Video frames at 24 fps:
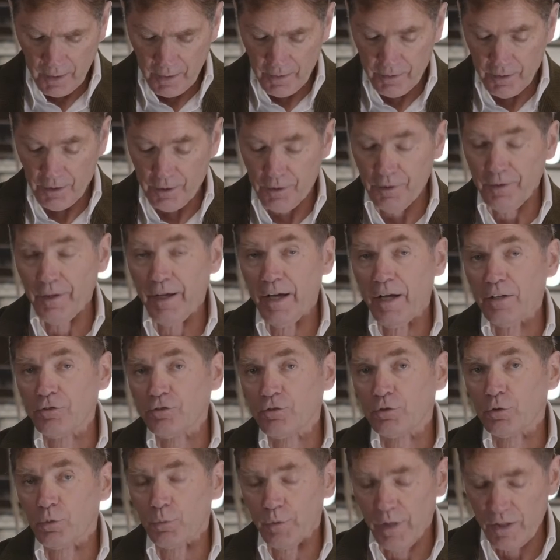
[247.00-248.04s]
the
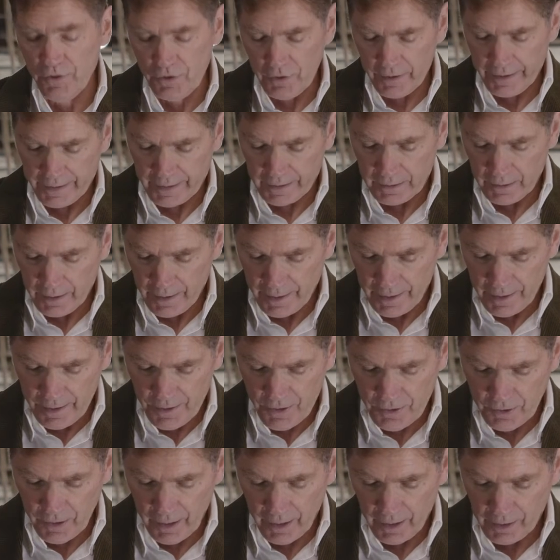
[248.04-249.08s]
International Wrestling
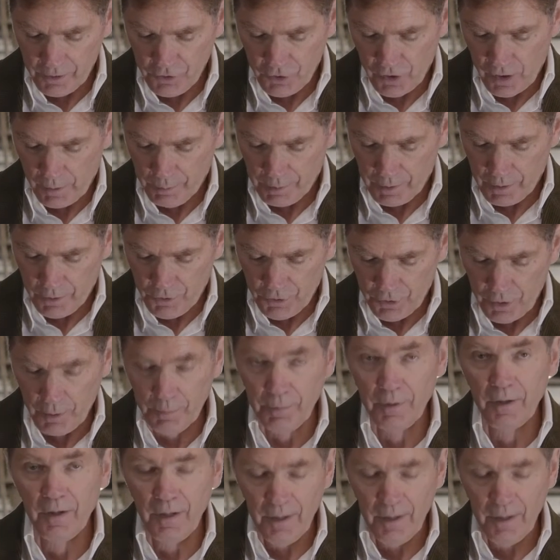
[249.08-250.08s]
Alliance Tag Championship,